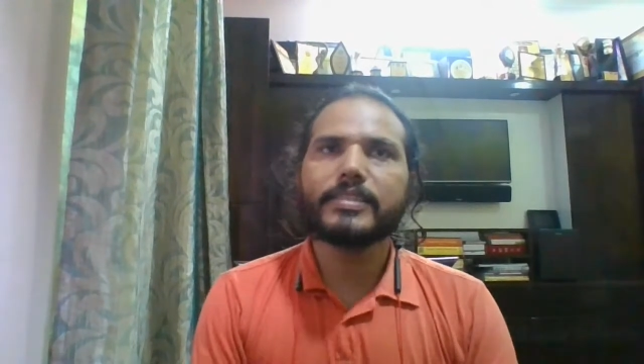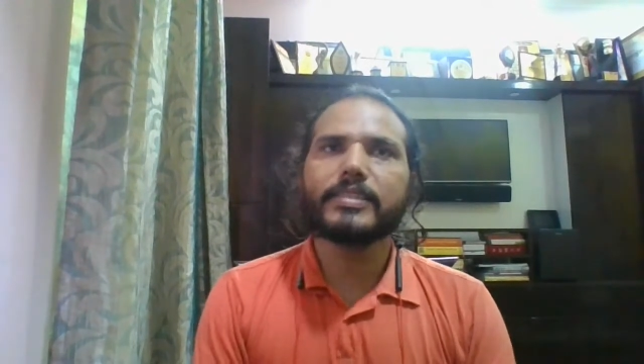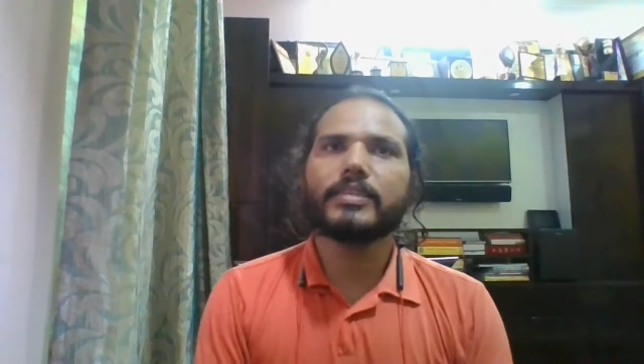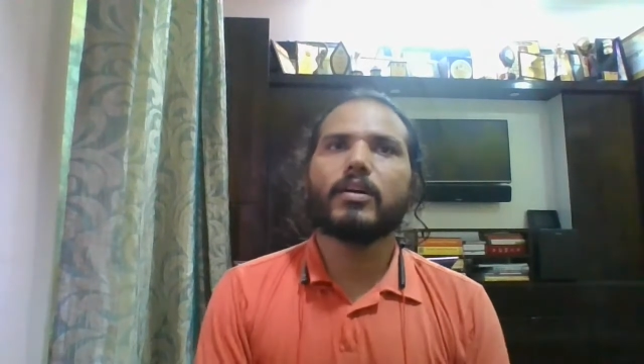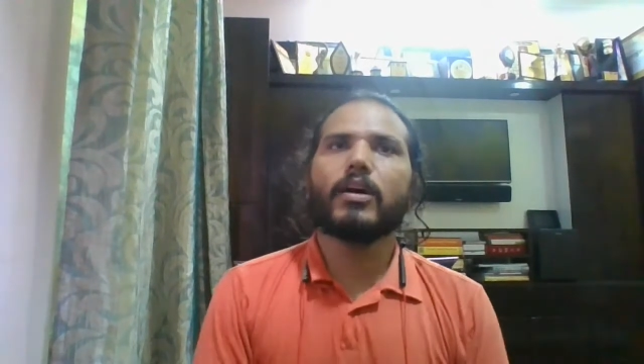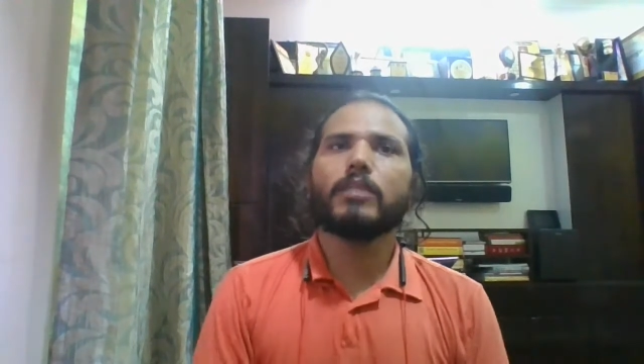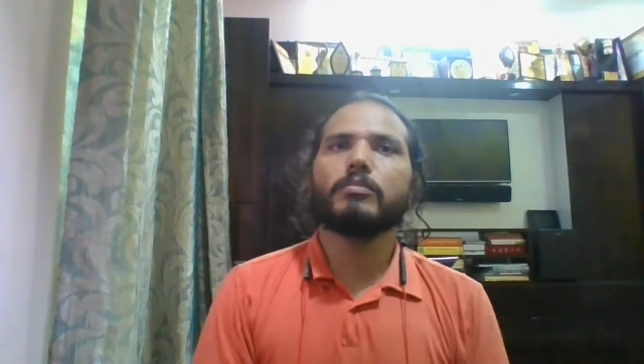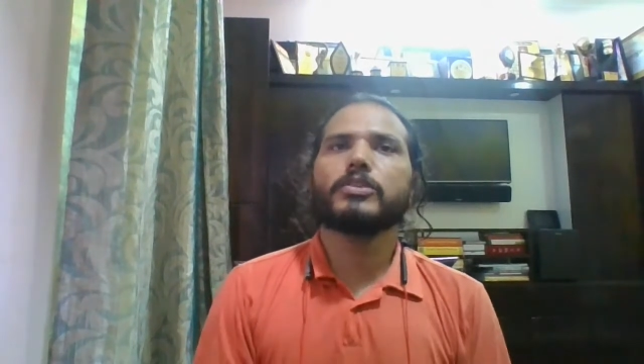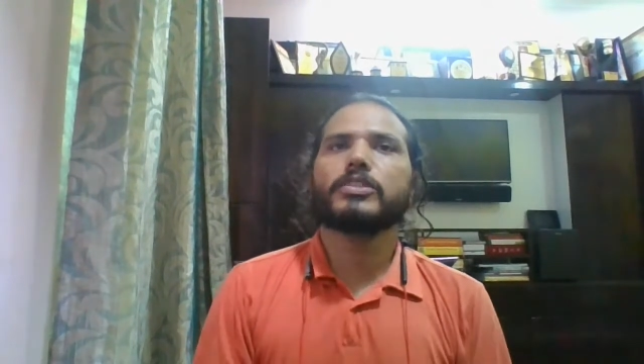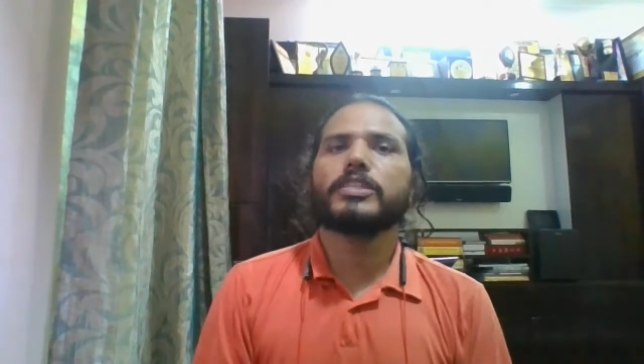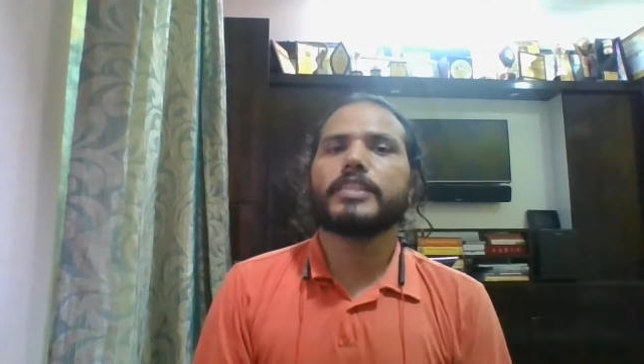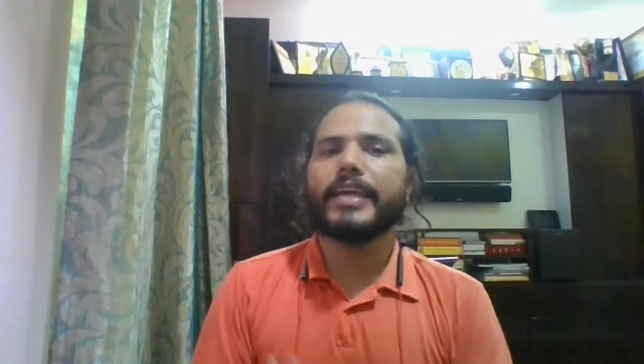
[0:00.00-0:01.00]
in
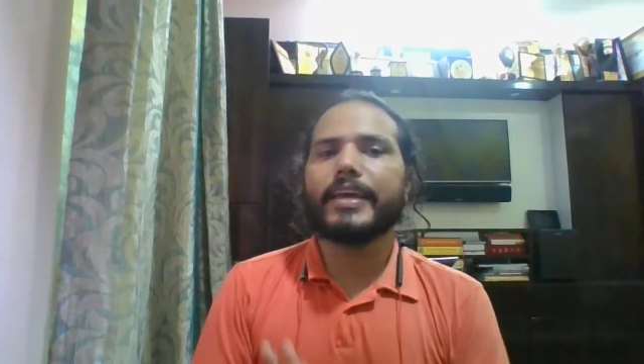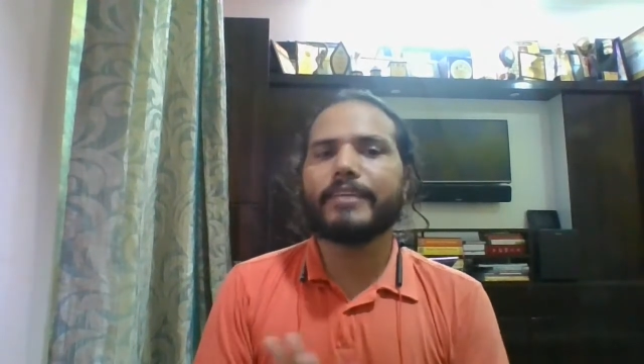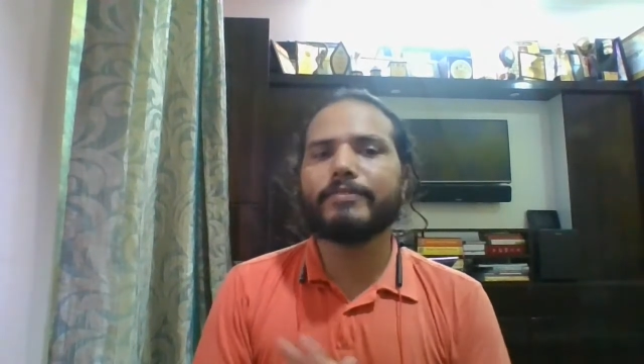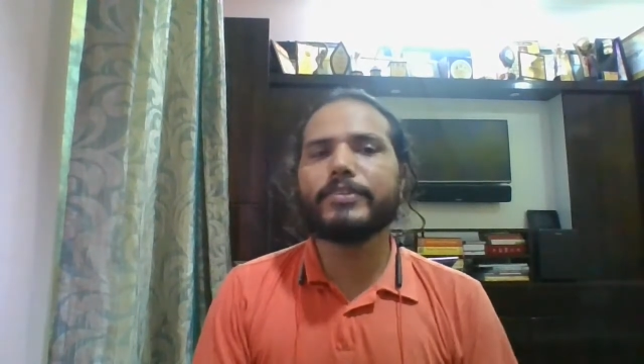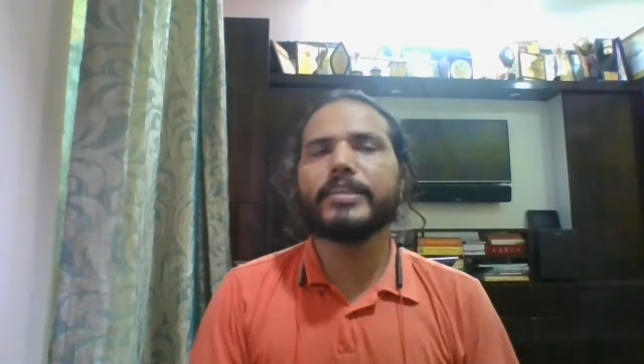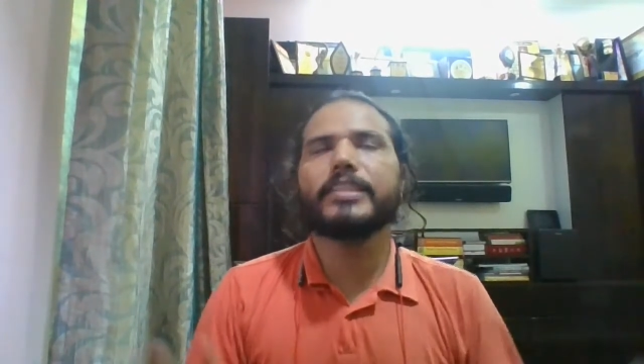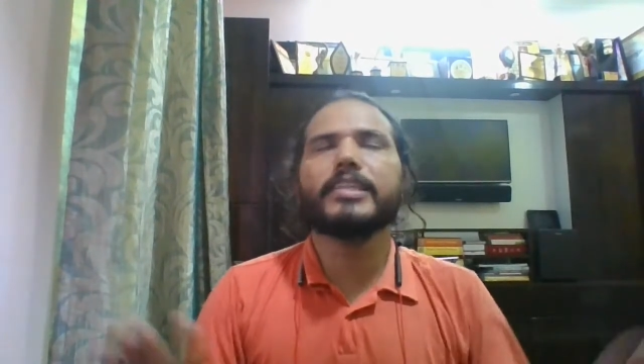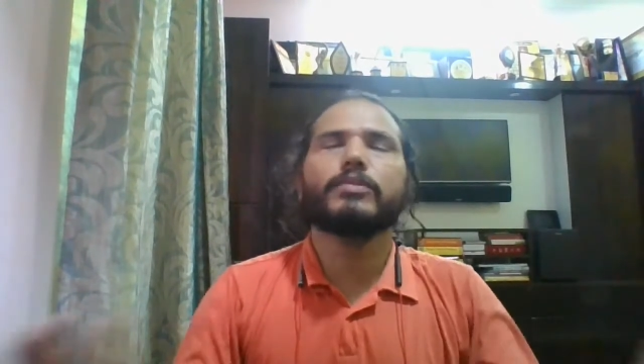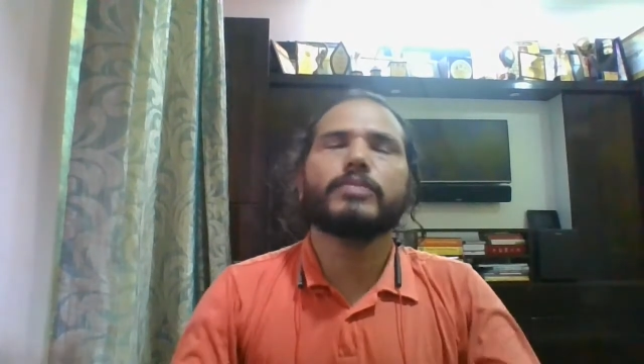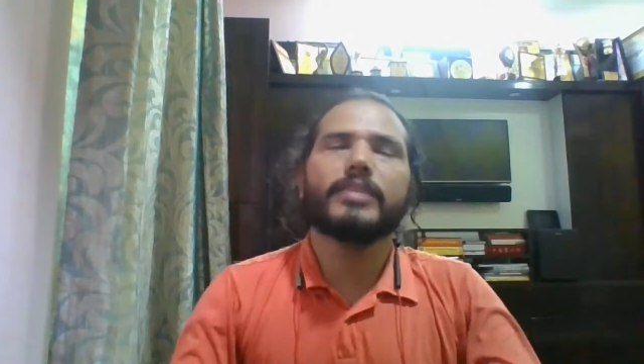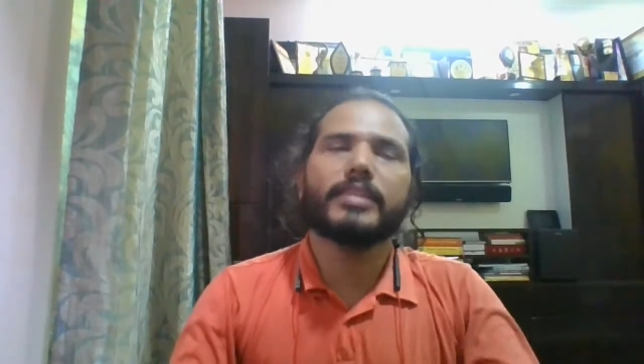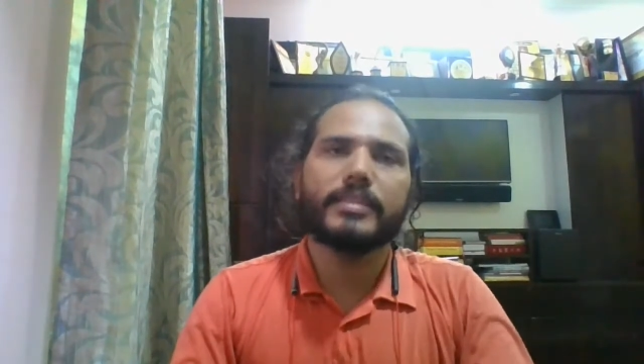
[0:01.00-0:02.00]
almost everything
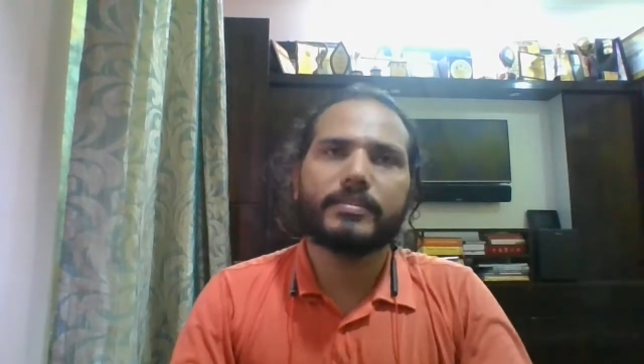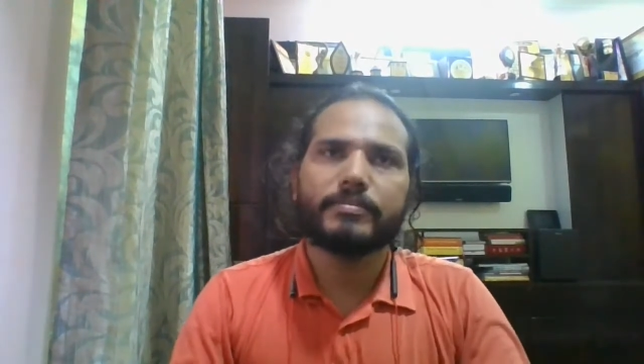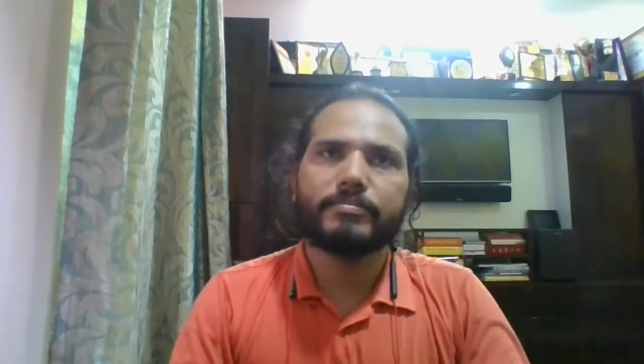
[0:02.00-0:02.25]
within.